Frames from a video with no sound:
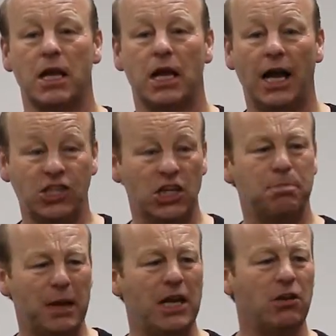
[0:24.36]
I'd just
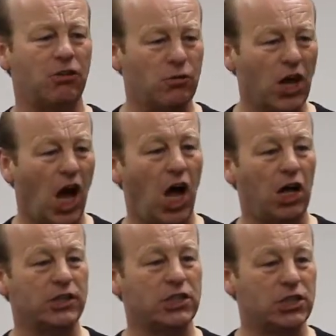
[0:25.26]
been through the
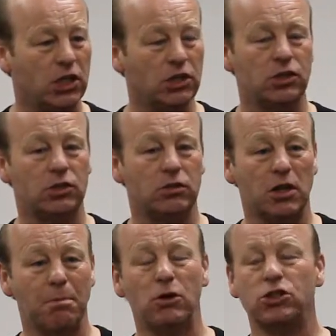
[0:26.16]
hardest, the
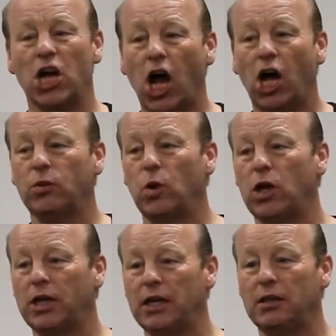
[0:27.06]
most
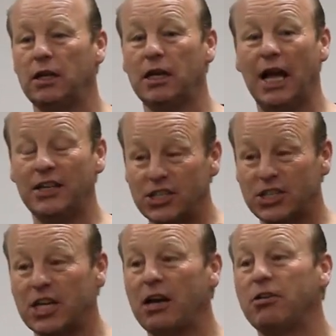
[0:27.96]
hard-working, and the
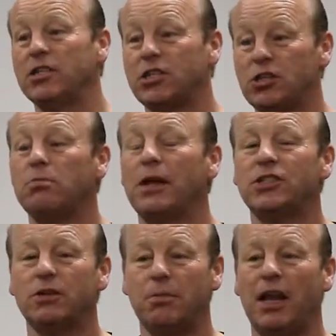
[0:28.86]
scariest 2 months
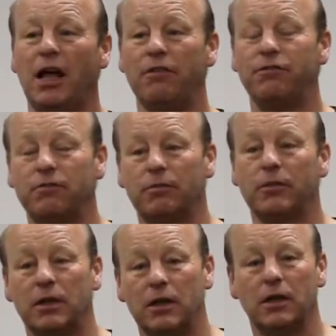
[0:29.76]
of my life.
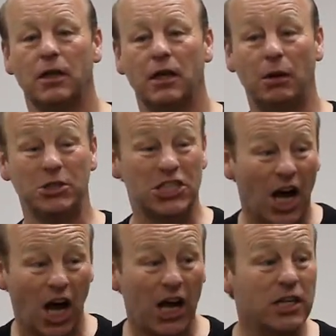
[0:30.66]
I was
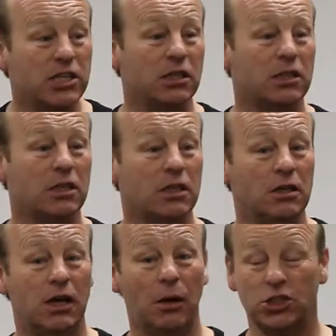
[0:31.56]
tired,
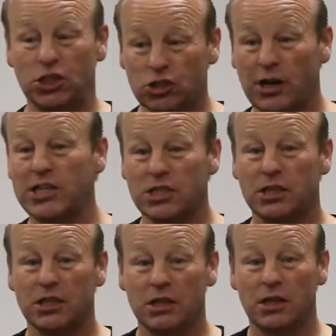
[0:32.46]
I was stressed,
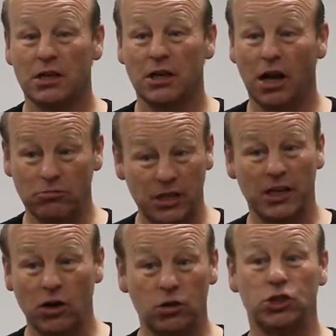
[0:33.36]
and really
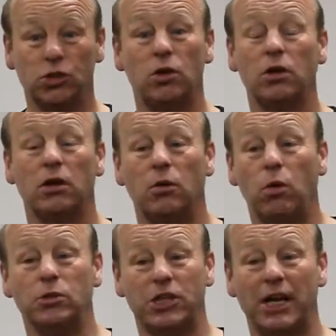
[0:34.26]
not sure what
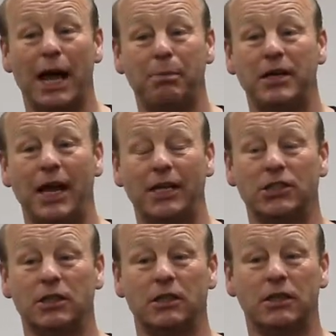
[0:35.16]
was going to happen next.
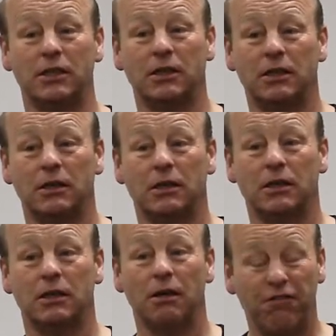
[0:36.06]

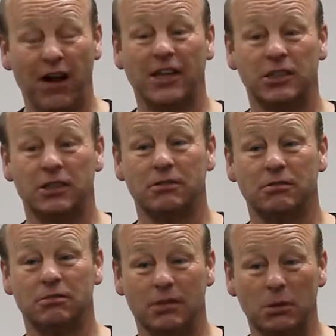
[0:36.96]
In fact,
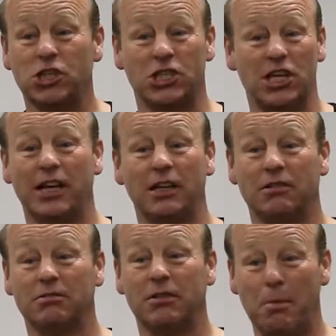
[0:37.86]
it was just like
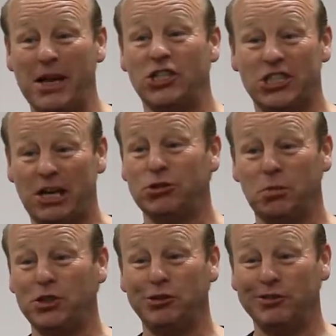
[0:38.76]
a major sales
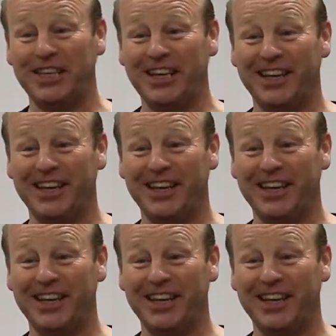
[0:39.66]
opportunity.